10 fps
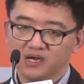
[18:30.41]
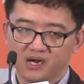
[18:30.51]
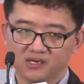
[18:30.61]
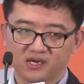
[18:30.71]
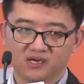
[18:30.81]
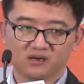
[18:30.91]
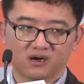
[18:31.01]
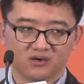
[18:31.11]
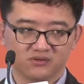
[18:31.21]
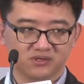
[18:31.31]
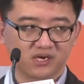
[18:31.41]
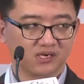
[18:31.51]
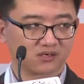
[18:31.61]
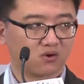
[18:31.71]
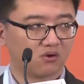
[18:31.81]
And then you
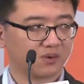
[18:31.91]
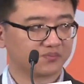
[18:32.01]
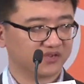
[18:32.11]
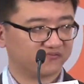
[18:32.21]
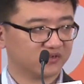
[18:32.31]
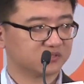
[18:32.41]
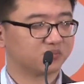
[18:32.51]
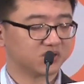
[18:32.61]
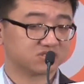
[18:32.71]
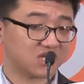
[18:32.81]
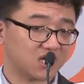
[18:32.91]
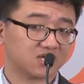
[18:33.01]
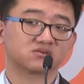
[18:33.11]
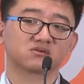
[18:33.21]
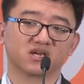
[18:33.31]
can call up different build
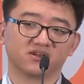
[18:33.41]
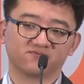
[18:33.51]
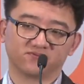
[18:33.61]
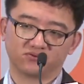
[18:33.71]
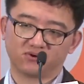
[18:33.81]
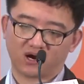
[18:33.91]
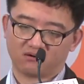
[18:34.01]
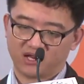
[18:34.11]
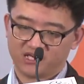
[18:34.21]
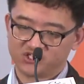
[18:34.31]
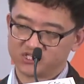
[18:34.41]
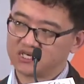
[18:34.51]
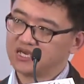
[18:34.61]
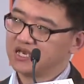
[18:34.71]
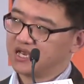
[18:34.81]
tasks, okay, through our
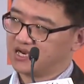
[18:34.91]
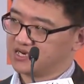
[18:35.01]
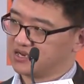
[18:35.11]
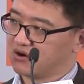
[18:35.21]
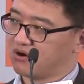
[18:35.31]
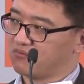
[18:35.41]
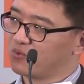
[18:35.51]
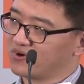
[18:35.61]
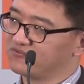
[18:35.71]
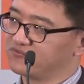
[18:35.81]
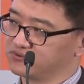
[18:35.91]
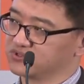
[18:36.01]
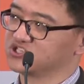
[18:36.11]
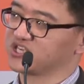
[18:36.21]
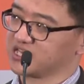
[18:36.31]
engine, and later on run through
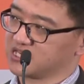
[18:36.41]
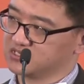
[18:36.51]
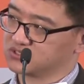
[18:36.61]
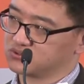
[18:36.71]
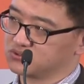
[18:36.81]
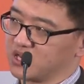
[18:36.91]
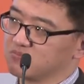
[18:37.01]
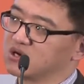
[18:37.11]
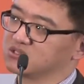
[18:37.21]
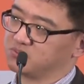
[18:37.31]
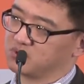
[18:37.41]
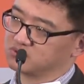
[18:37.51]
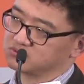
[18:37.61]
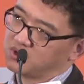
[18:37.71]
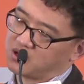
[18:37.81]
the Jenkins, do a
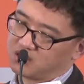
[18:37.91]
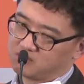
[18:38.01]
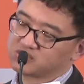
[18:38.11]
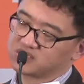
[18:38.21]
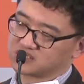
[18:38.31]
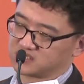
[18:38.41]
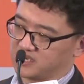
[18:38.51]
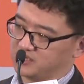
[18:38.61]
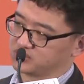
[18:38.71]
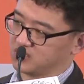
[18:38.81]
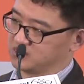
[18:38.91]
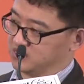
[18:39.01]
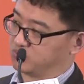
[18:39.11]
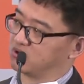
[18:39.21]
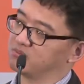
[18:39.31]
multi-stage
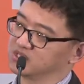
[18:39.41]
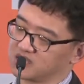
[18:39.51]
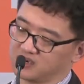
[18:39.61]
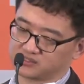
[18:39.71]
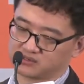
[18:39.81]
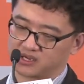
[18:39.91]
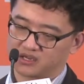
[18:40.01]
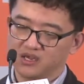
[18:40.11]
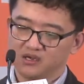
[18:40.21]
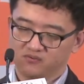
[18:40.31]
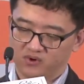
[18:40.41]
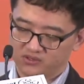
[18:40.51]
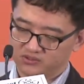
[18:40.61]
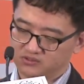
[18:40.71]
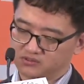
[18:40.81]
deployment task, okay, when
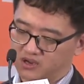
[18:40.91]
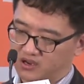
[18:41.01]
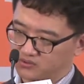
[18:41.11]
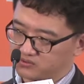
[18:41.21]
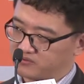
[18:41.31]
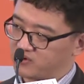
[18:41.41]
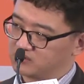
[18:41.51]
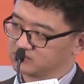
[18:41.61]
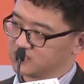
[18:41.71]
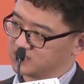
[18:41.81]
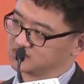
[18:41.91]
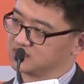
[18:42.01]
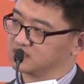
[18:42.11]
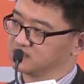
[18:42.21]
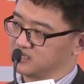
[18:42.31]
you do a well
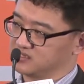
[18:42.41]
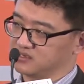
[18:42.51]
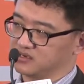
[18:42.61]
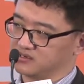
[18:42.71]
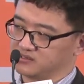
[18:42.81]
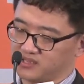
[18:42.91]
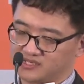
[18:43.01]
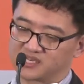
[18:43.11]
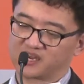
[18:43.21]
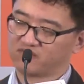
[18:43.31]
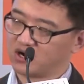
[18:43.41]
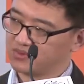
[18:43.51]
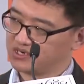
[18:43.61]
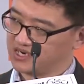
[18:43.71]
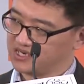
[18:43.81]
testing in the testing
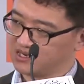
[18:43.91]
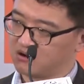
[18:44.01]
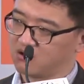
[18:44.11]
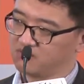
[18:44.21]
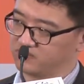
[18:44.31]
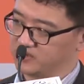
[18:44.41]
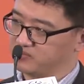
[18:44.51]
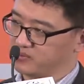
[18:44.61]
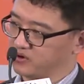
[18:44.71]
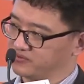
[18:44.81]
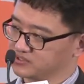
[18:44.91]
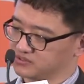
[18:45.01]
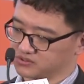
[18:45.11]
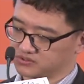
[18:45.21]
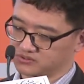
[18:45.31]
environment, and later on we
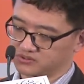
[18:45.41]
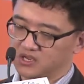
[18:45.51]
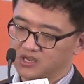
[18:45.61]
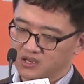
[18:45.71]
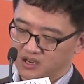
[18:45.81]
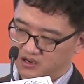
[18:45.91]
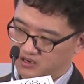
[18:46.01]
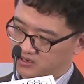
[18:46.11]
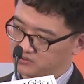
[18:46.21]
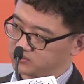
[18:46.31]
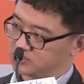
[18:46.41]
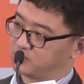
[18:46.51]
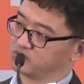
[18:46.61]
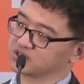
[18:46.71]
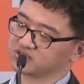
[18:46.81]
provision to the
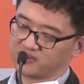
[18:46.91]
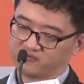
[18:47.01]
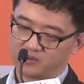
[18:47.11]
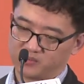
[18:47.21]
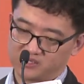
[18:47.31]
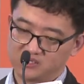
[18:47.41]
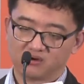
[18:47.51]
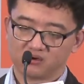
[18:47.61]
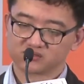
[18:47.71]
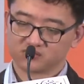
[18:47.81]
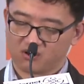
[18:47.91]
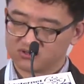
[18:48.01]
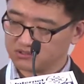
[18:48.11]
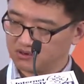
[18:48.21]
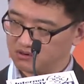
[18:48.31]
production environment. It
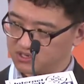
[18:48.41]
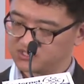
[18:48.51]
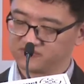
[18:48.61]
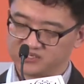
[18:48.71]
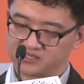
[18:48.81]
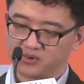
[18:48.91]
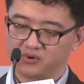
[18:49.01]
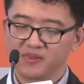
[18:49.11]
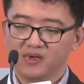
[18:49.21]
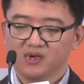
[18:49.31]
all is feasible.